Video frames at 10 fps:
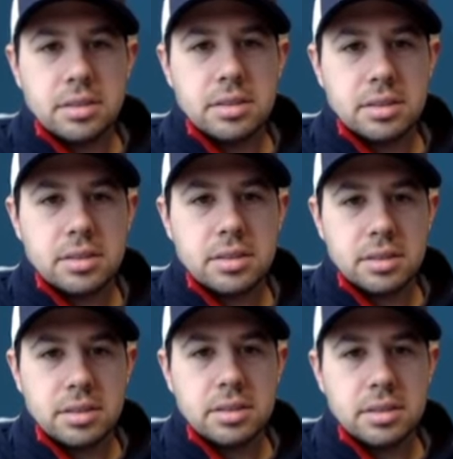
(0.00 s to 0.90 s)

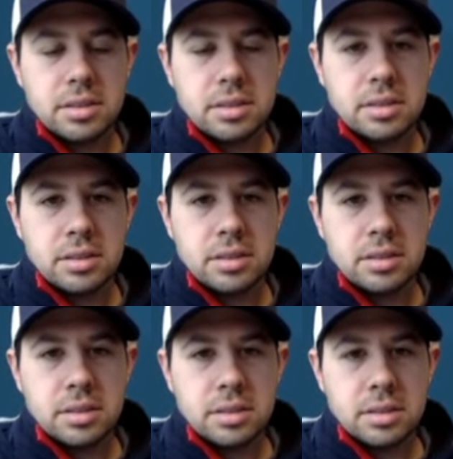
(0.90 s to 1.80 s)

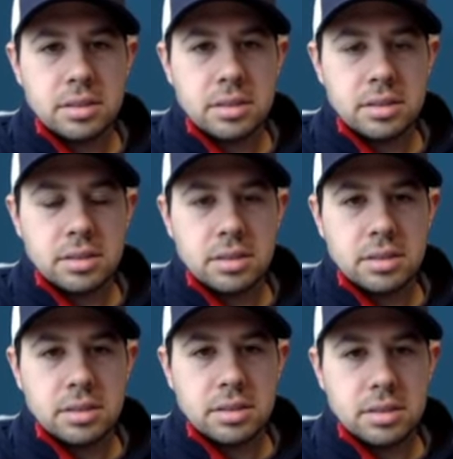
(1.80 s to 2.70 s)

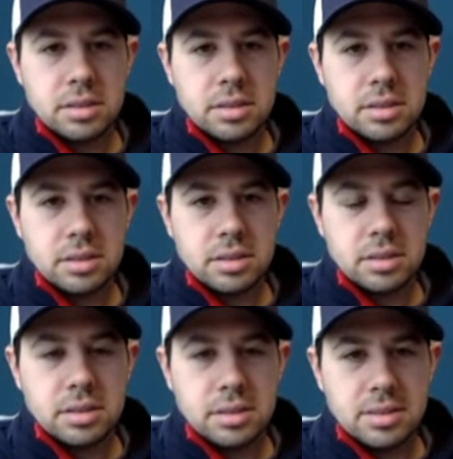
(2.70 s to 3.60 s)

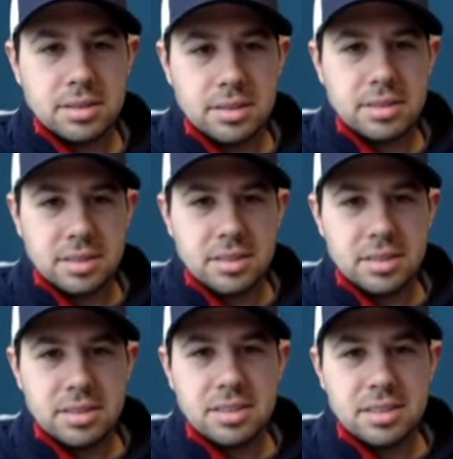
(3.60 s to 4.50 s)

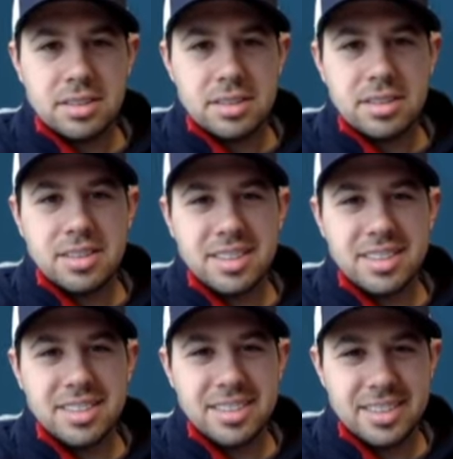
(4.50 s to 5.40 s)

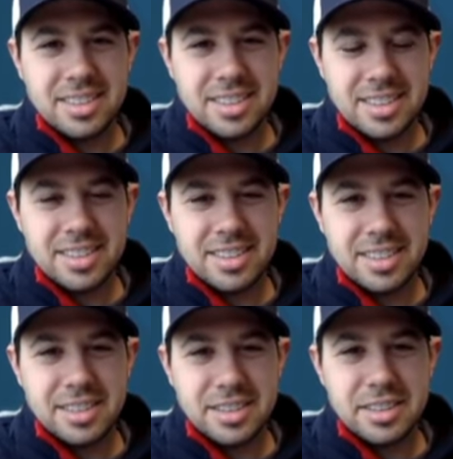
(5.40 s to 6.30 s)
The person shown says nothing.